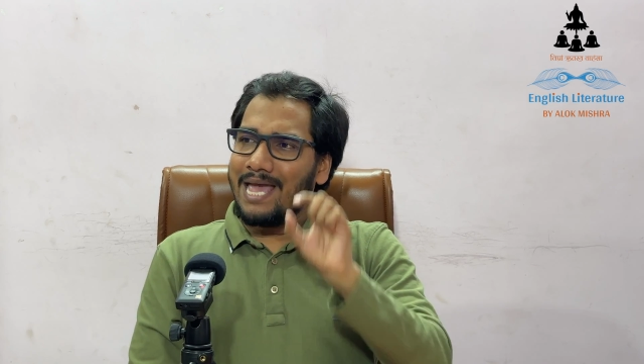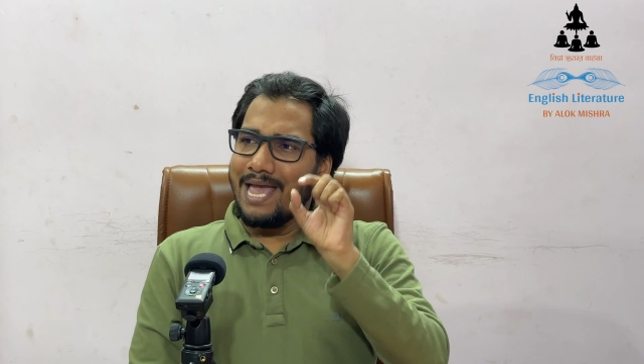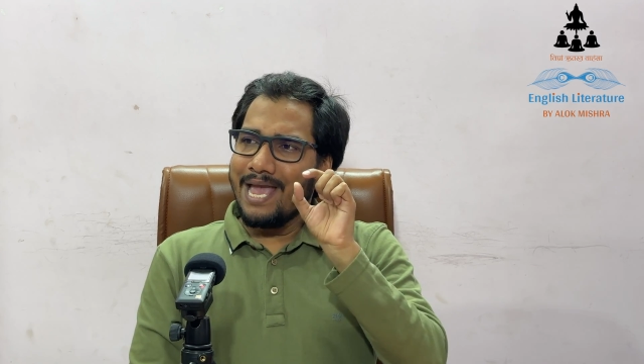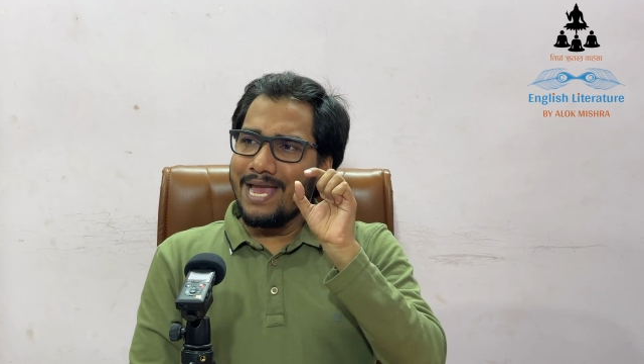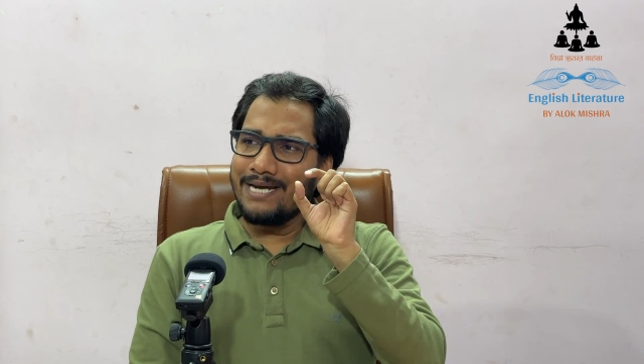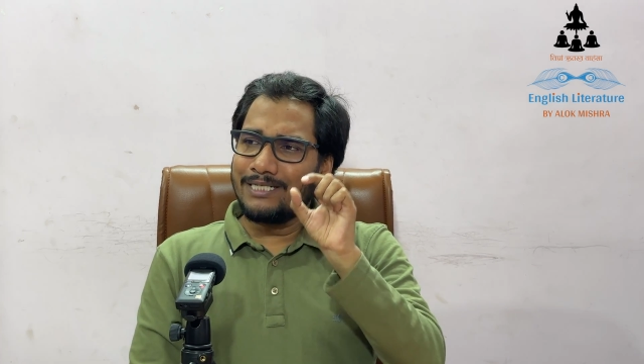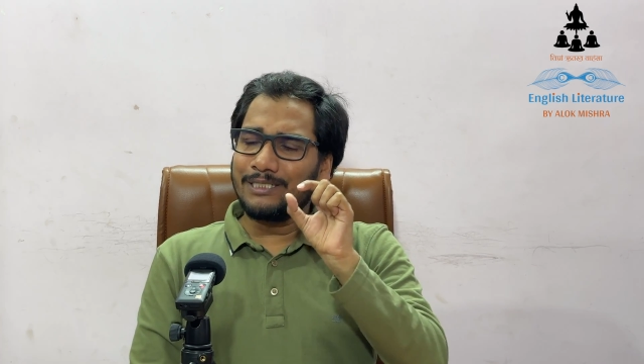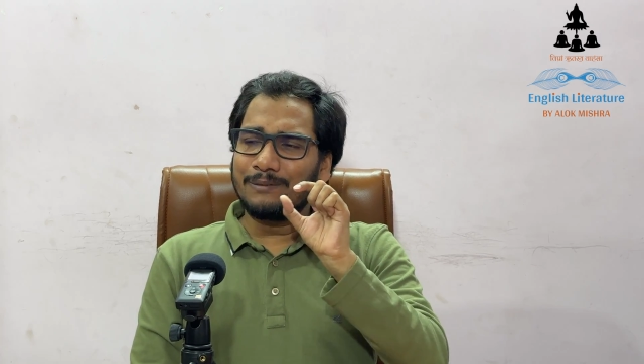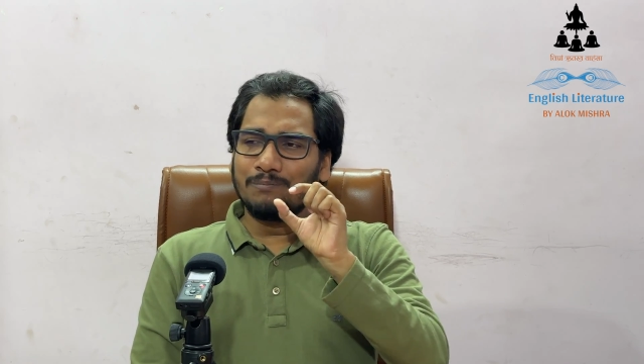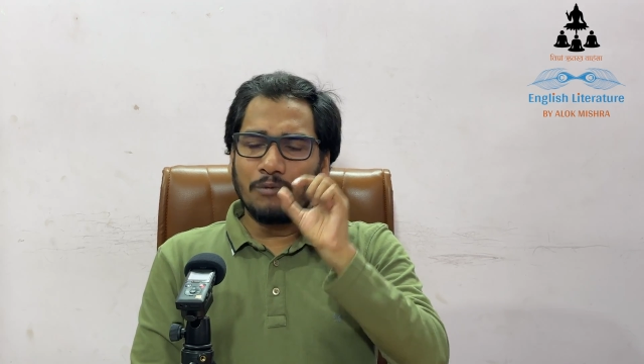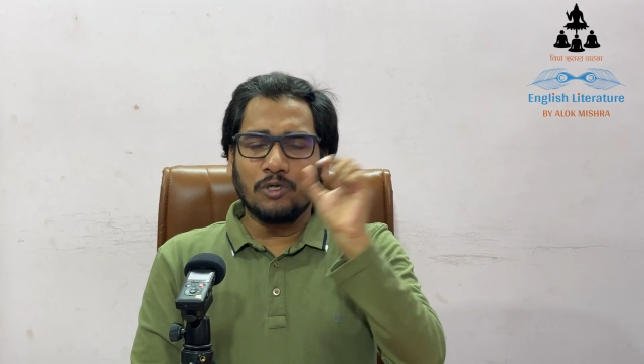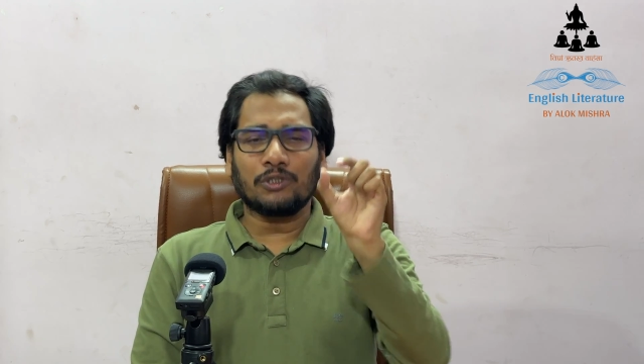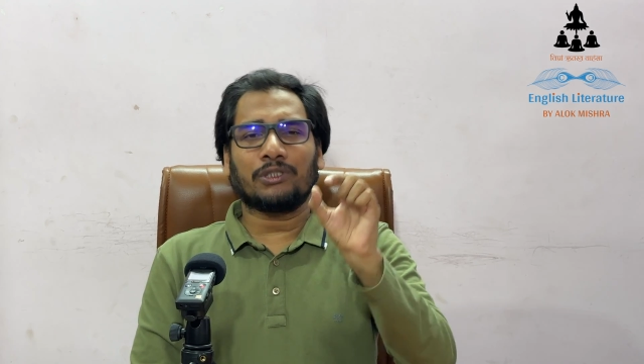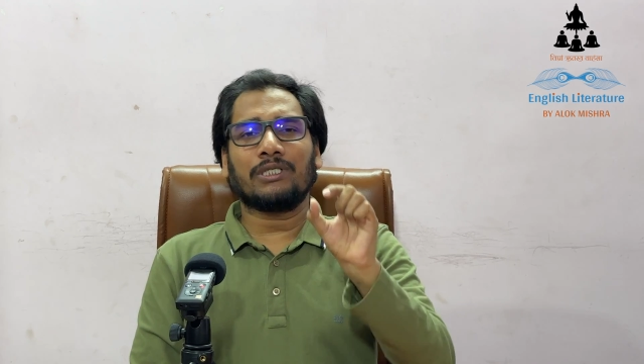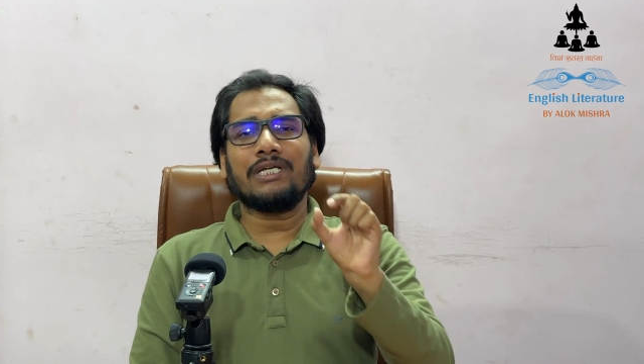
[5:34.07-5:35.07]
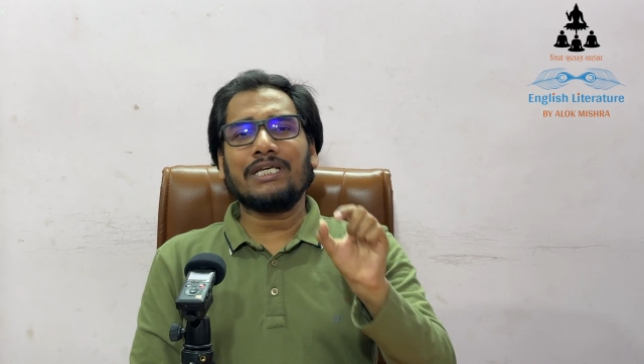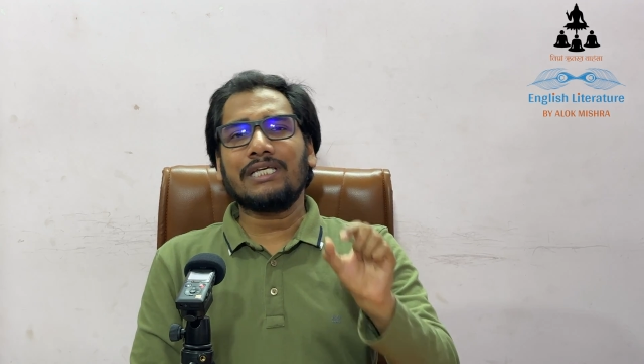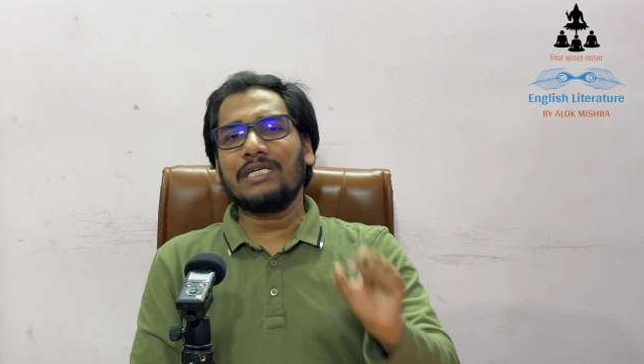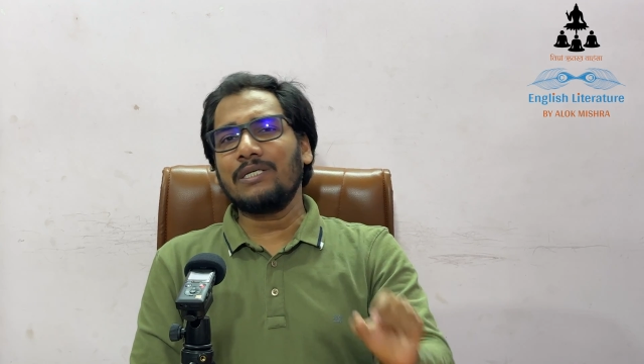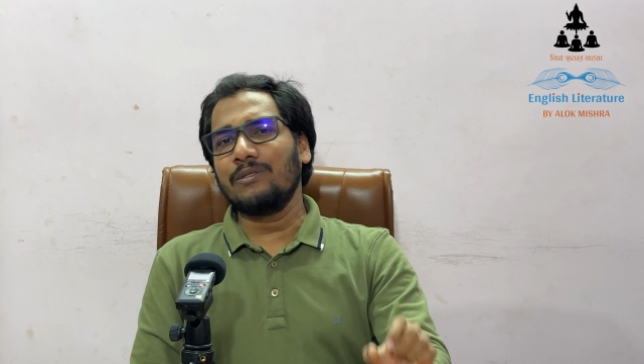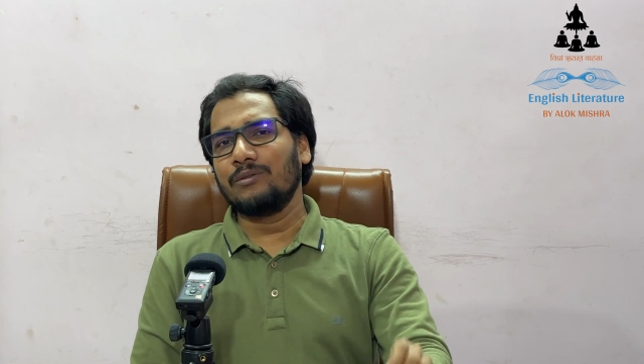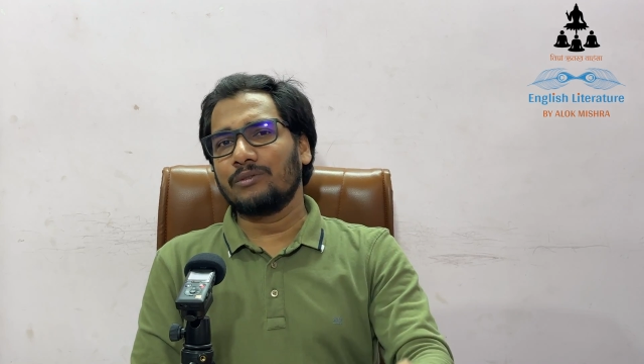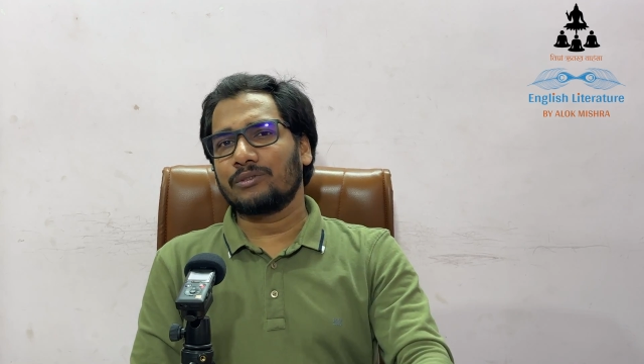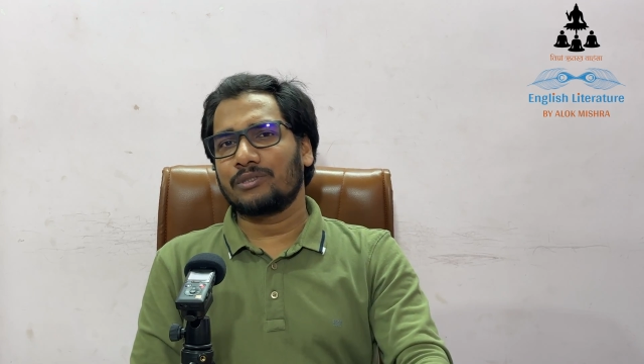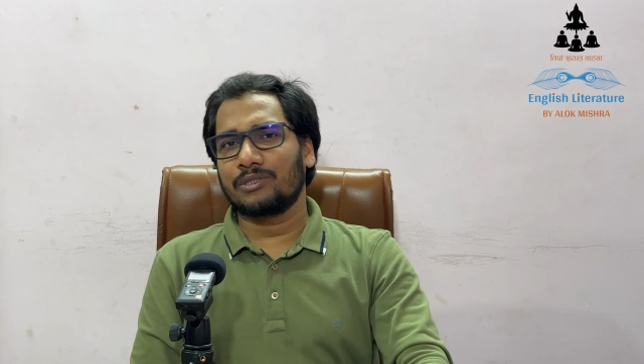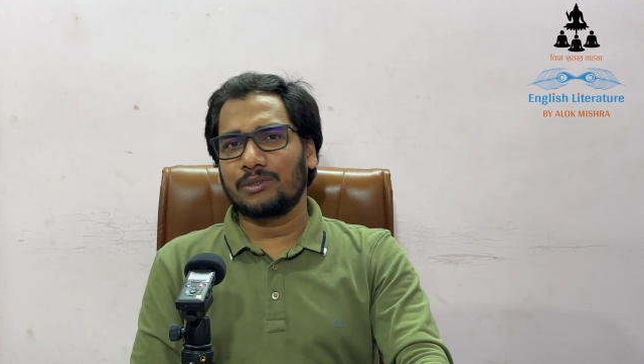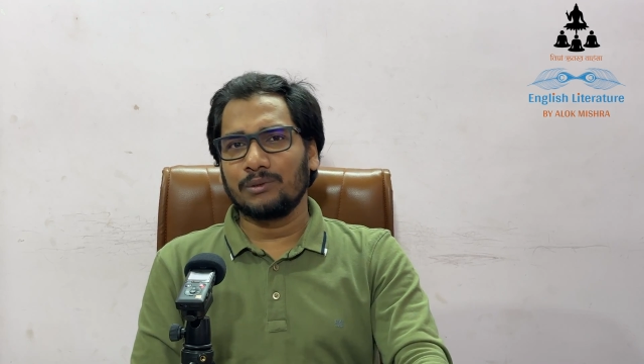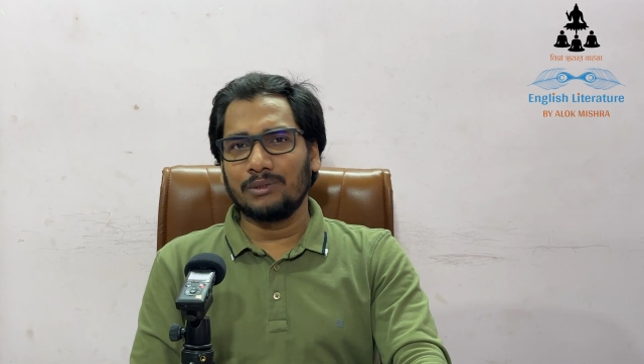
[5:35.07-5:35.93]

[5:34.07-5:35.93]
it is mostly used to